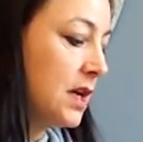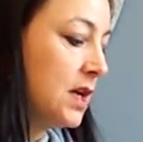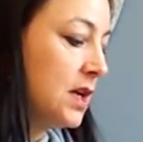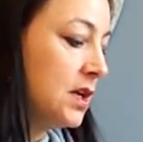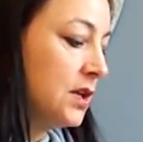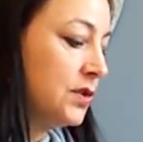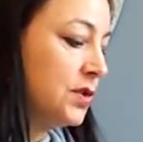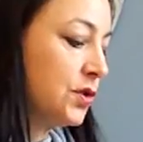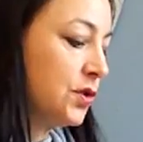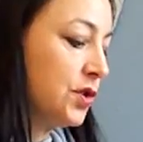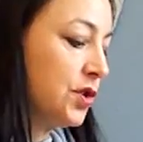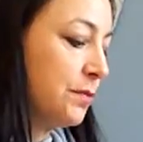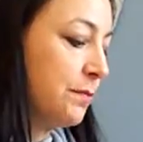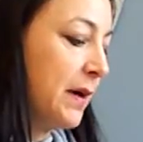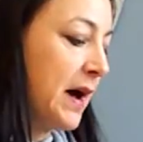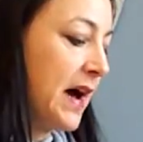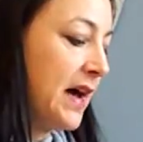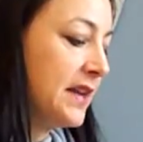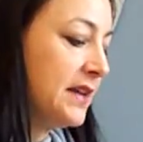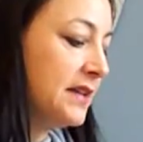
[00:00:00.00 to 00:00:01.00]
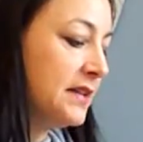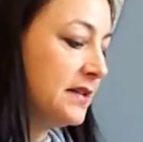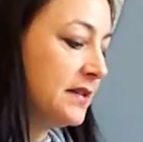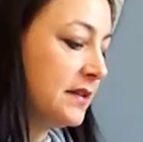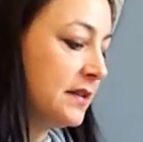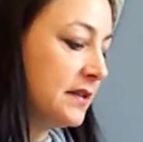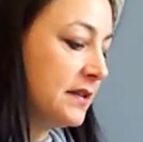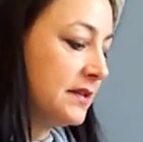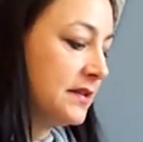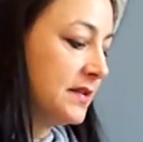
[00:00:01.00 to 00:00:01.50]
So your body's
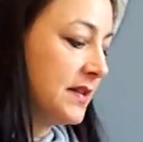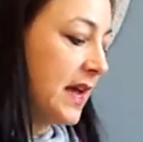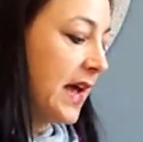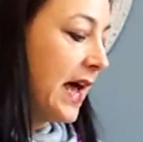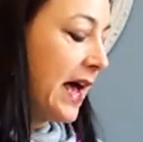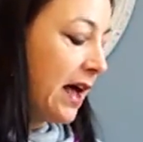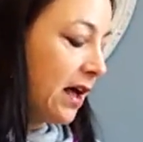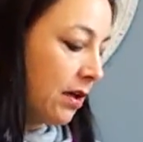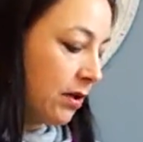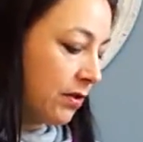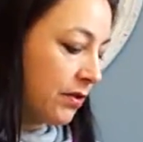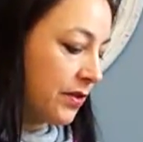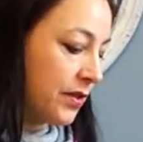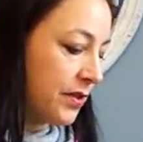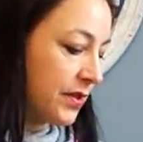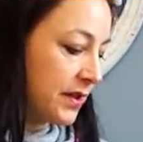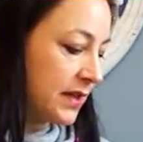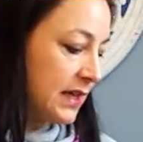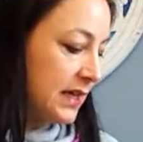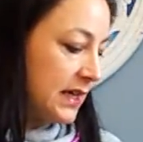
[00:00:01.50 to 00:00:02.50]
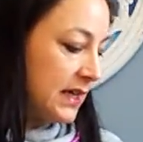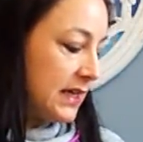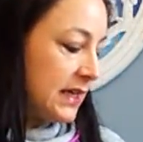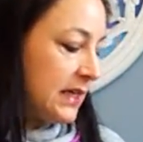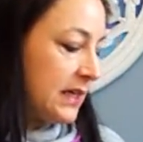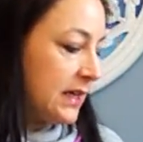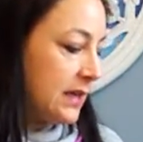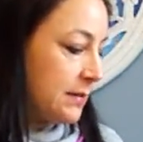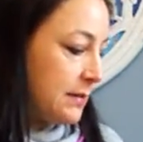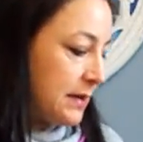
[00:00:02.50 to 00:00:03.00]
health
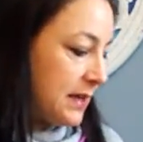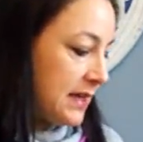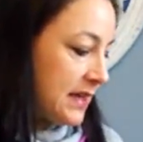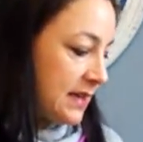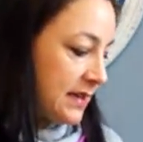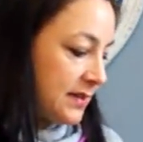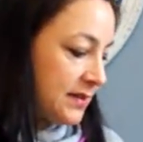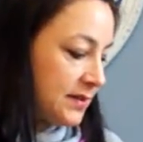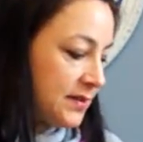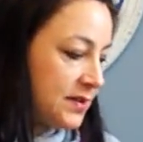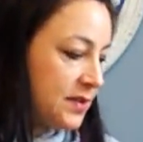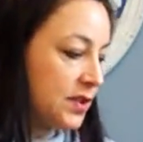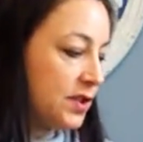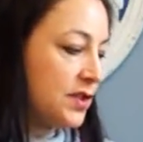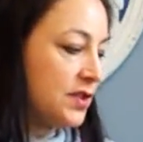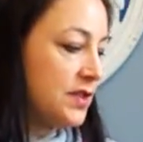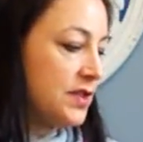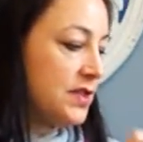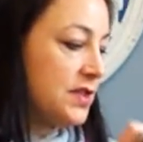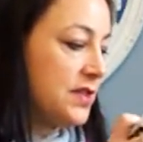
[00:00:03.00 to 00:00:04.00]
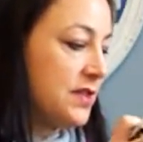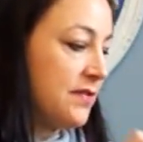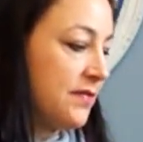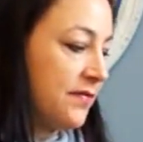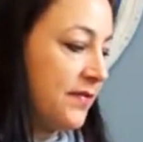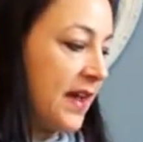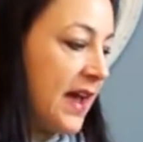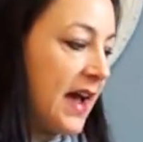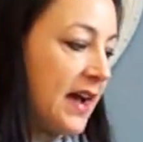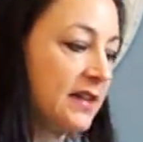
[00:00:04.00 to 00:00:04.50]
is the
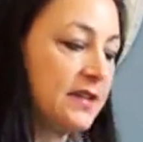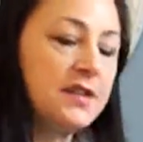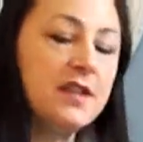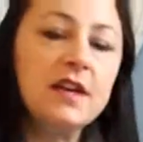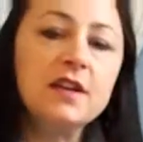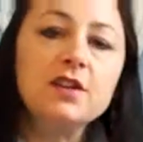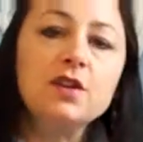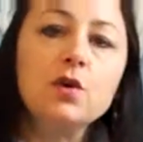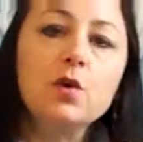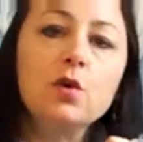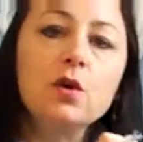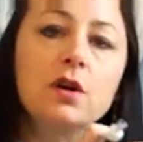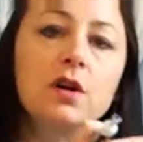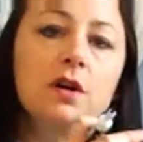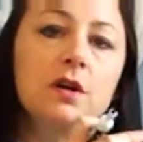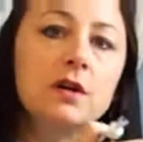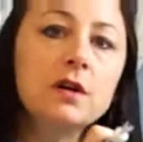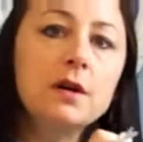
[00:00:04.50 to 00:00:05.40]
fact that your